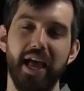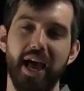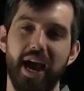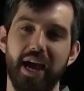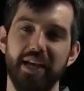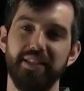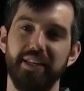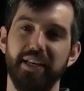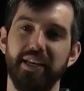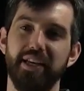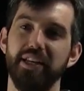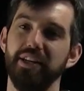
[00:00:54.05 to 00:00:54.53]

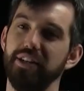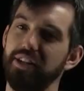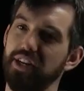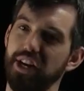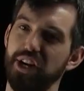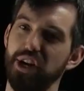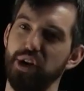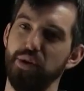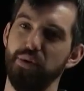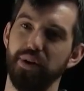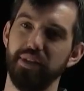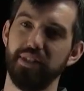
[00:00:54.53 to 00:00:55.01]
as a
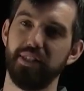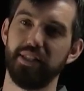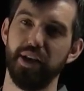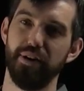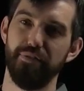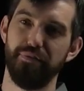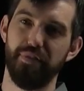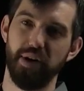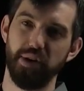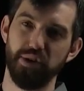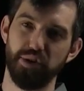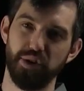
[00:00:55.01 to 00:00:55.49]
continuous
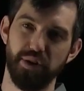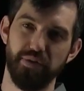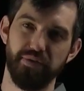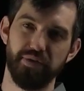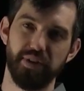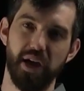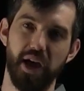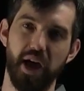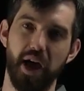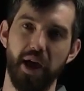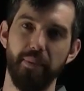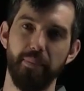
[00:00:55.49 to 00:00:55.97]
function of
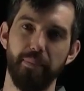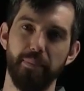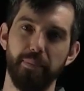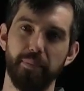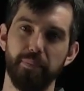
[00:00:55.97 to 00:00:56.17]
time.